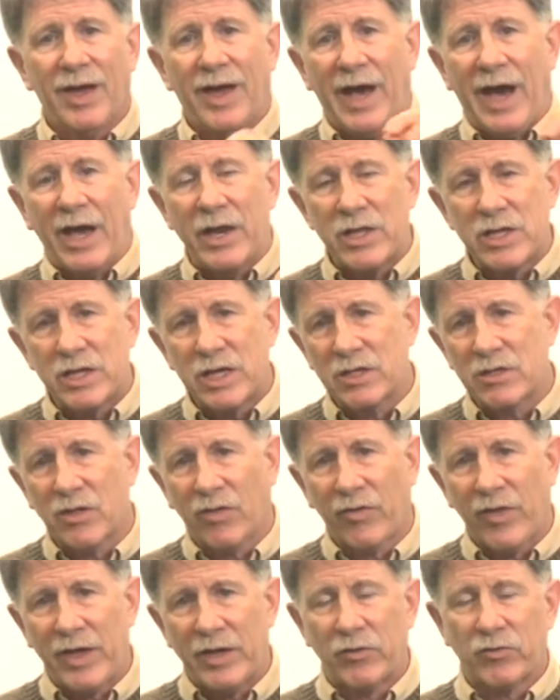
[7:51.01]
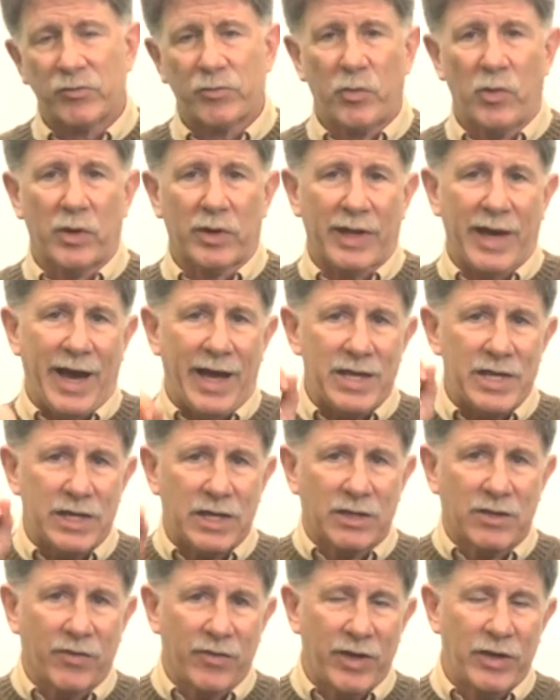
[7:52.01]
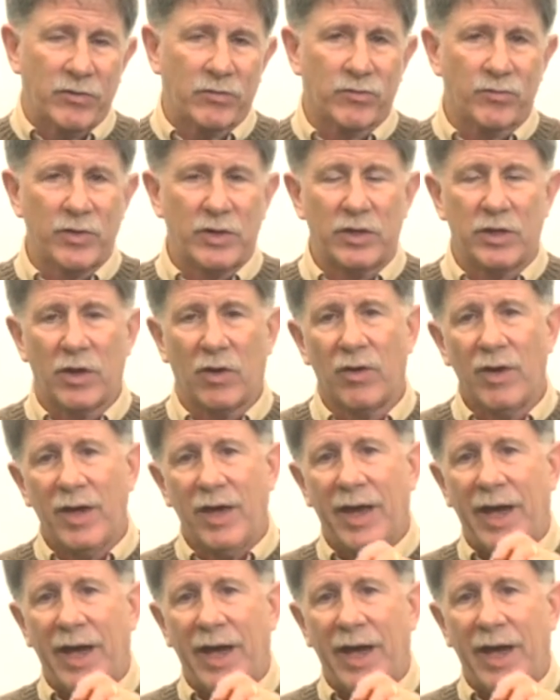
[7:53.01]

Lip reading: How do you get the latest book? How do you get the latest video?